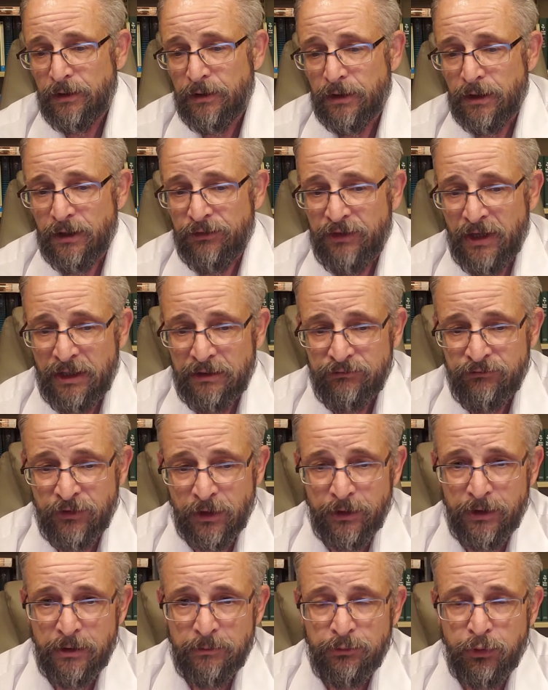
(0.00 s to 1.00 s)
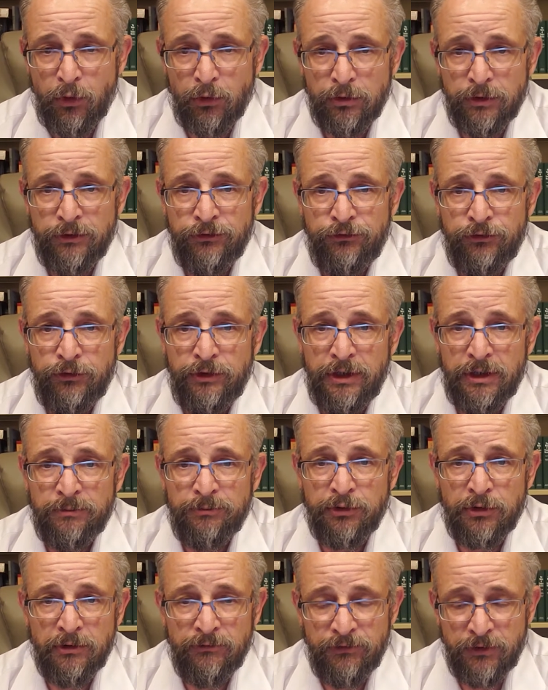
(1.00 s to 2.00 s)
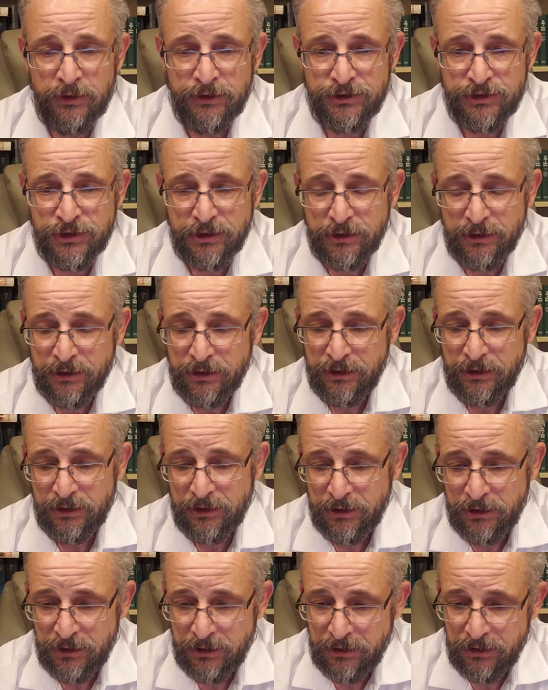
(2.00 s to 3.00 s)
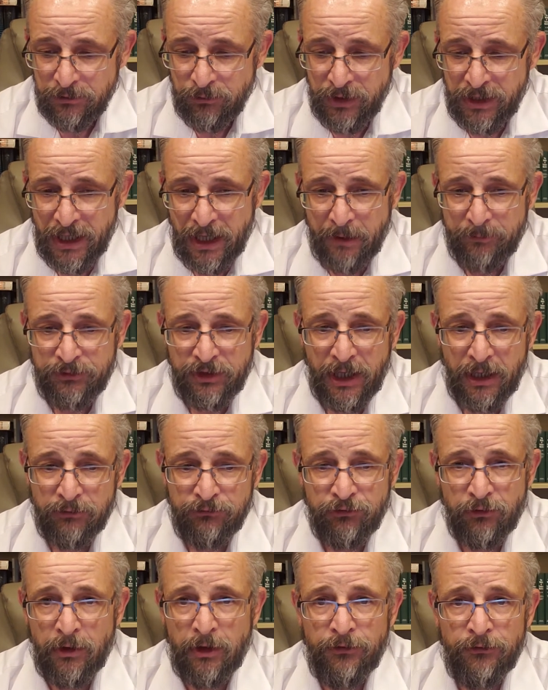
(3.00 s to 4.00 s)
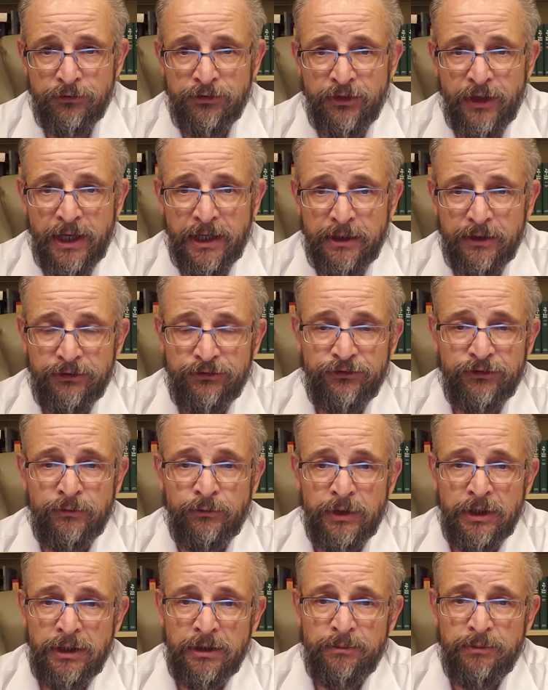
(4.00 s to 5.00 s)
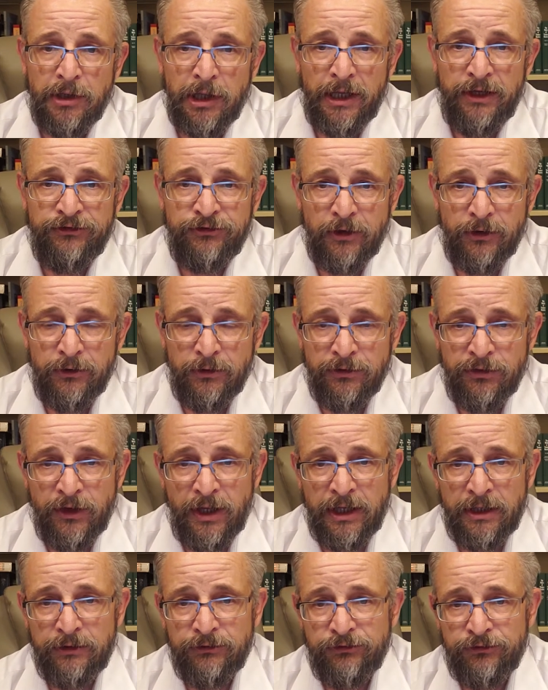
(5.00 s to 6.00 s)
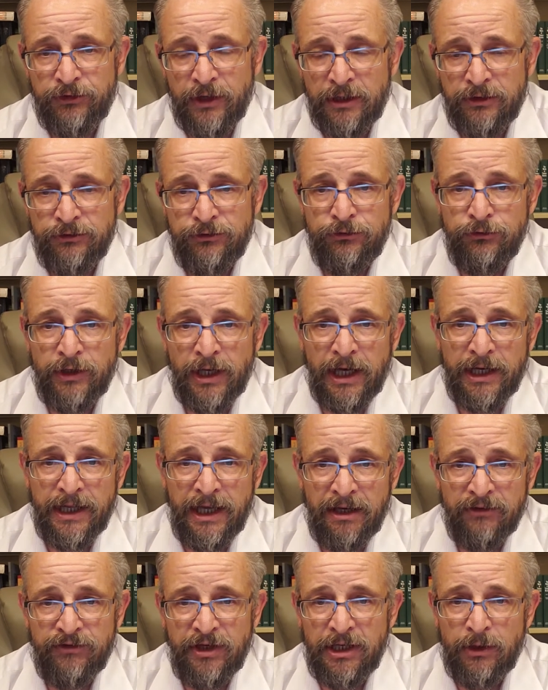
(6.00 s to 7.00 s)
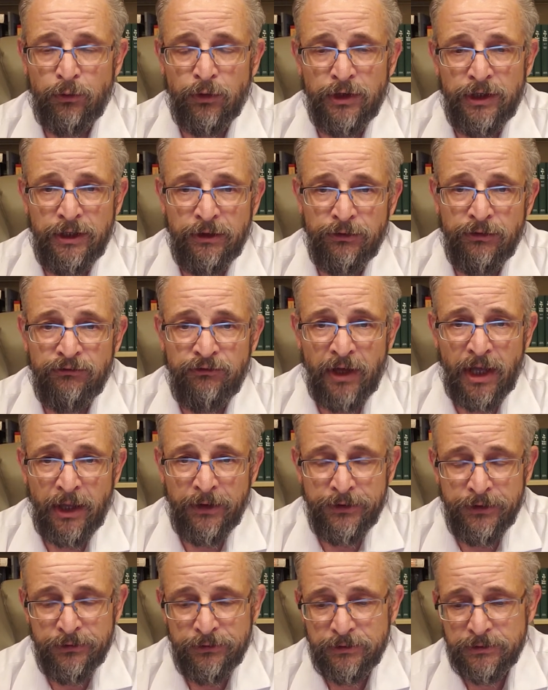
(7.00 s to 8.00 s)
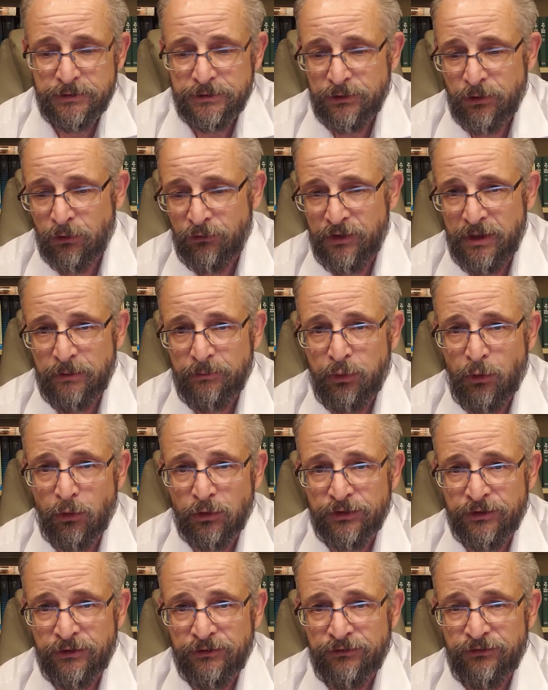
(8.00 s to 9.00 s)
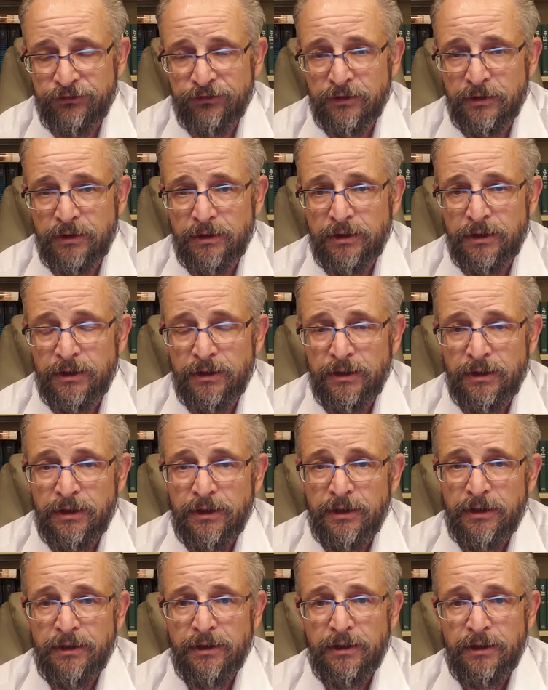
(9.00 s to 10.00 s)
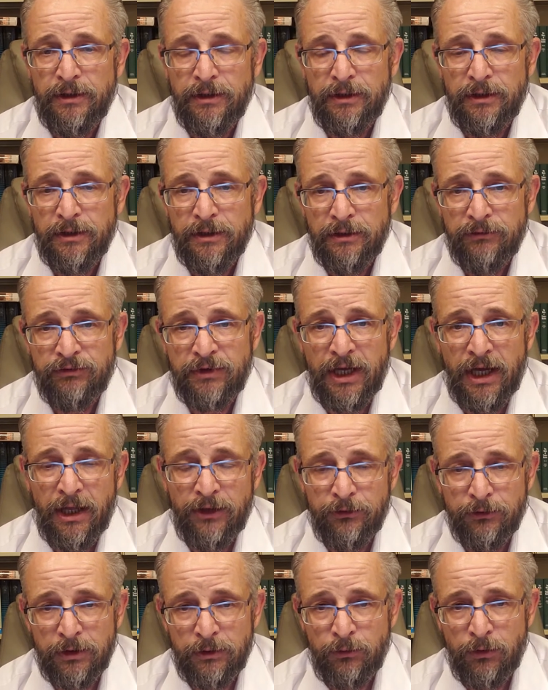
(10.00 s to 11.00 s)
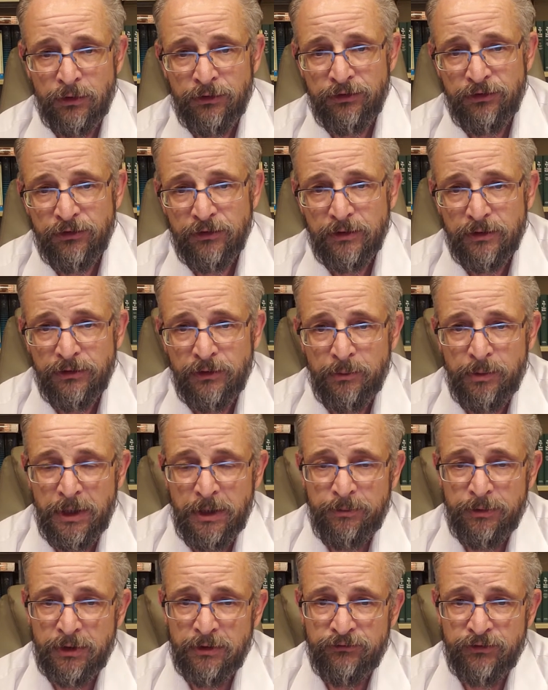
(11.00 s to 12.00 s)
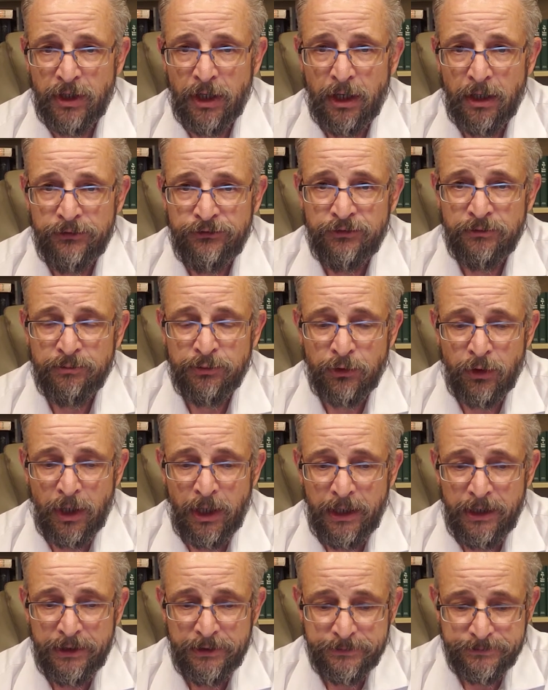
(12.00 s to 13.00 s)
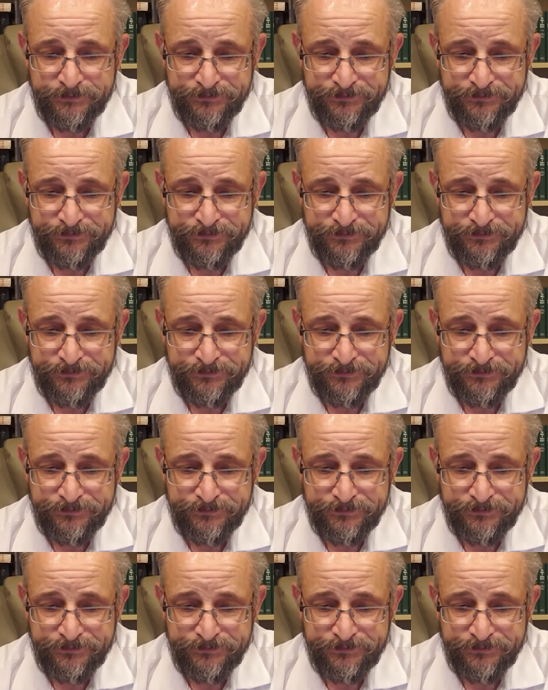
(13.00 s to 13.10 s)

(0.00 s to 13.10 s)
uh, that very important duty and privilege, we opt out for other things and we place other things that do not have anywhere near the value or the importance of gathering with the people of God to pray.